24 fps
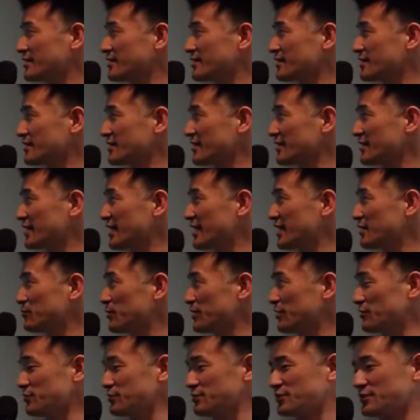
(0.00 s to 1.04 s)
GitLab
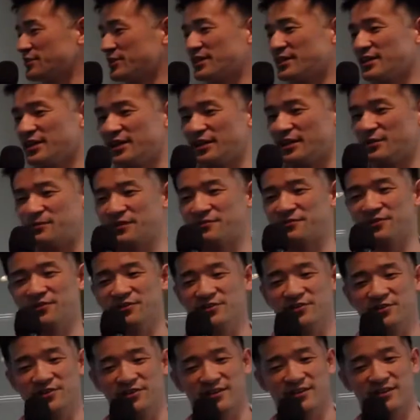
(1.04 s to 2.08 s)
and also GitHub
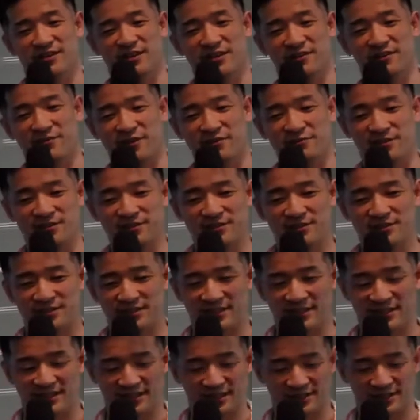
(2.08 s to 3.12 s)
if you want
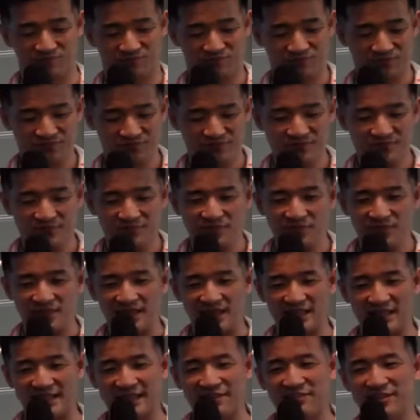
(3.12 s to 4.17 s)
to
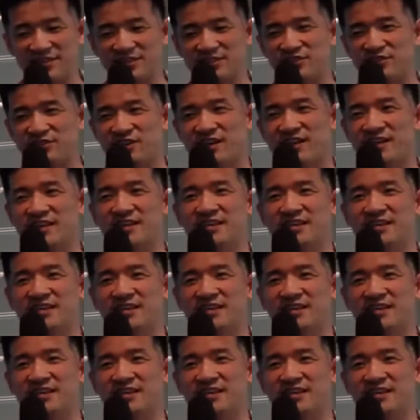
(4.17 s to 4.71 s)
give it a try.